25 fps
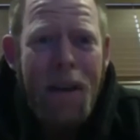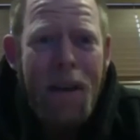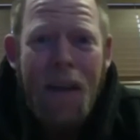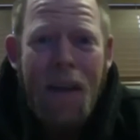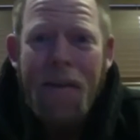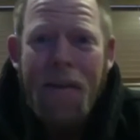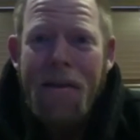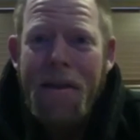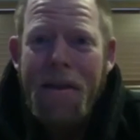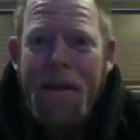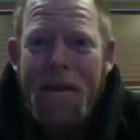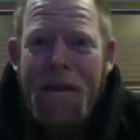
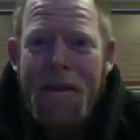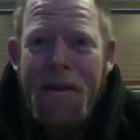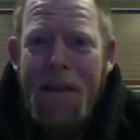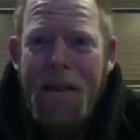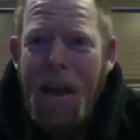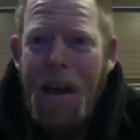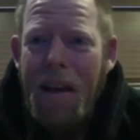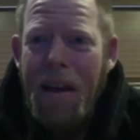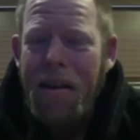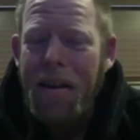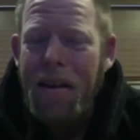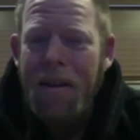
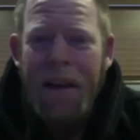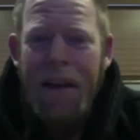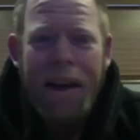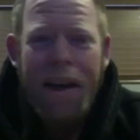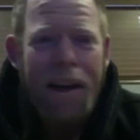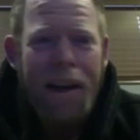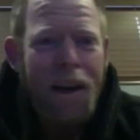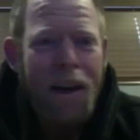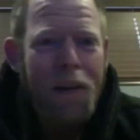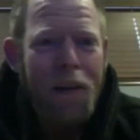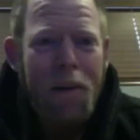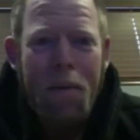they could
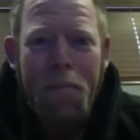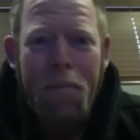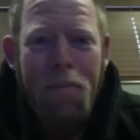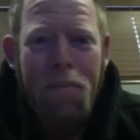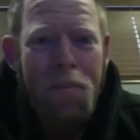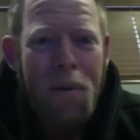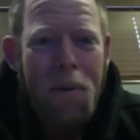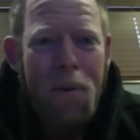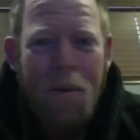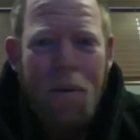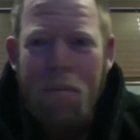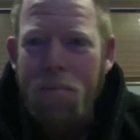hear me
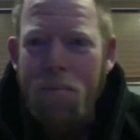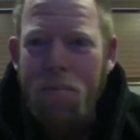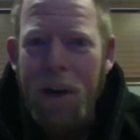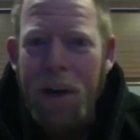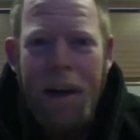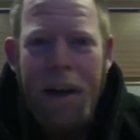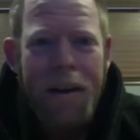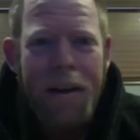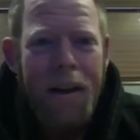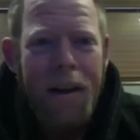breathing